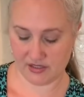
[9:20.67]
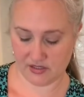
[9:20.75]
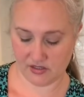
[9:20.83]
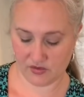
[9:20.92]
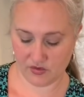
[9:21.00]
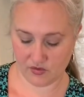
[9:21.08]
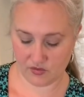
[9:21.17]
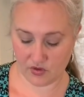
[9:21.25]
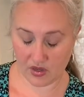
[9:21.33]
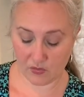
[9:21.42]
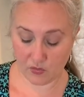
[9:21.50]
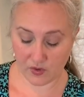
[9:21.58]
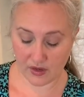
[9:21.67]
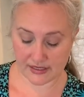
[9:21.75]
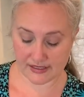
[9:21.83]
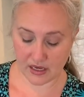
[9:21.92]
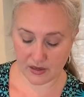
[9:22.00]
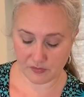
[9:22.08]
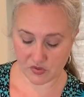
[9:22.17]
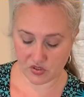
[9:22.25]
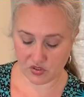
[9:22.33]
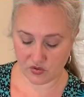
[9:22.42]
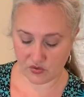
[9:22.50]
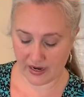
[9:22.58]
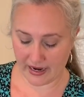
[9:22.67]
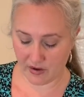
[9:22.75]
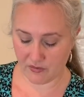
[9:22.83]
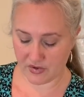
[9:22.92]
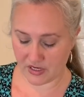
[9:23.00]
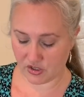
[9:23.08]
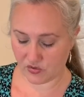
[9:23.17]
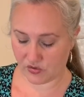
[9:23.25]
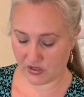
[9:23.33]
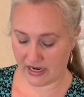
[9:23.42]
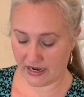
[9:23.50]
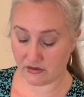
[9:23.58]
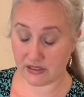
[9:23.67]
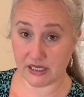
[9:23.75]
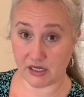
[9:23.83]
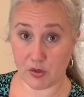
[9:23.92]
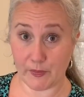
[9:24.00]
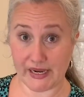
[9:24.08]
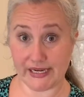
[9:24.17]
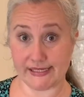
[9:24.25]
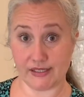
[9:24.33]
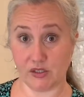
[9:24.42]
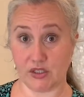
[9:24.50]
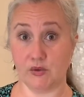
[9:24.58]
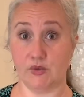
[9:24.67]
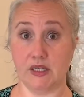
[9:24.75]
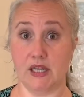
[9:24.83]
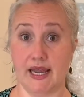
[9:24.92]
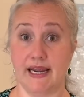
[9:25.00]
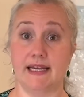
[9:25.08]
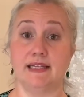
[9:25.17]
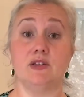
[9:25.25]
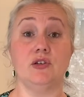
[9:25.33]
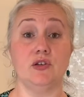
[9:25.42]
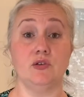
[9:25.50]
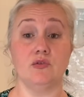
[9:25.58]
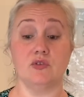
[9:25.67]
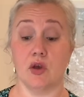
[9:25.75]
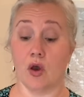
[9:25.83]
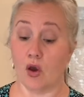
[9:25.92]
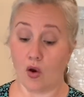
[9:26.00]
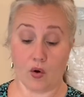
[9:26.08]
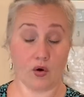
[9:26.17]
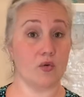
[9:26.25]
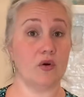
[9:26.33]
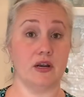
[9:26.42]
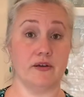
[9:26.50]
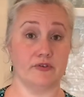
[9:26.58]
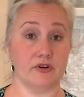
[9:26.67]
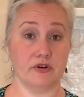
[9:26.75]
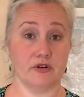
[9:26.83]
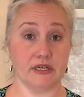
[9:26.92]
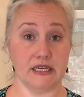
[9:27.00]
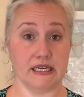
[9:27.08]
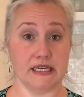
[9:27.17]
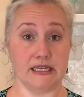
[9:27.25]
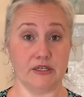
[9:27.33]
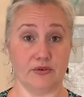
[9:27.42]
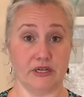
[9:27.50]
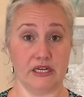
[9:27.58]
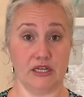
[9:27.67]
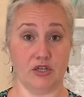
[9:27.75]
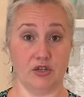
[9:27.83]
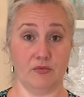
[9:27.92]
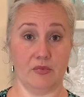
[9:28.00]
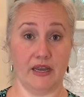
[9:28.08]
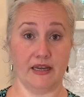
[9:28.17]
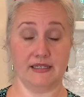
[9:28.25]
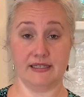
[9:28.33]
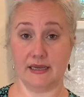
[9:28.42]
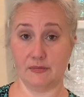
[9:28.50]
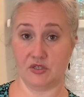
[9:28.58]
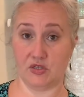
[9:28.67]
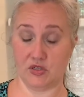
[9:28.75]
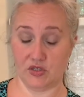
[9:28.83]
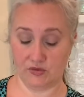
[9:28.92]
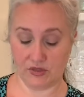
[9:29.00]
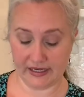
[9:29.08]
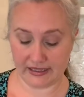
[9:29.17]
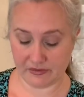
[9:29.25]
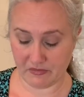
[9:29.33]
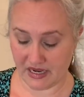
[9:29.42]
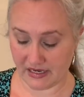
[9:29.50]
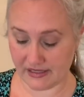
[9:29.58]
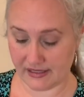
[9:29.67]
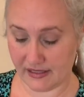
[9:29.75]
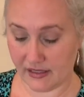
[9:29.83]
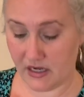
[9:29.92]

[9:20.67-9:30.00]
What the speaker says: So it's up to you how much or how little basil you would like to use, or whatever ingredient you might substitute, like the mint.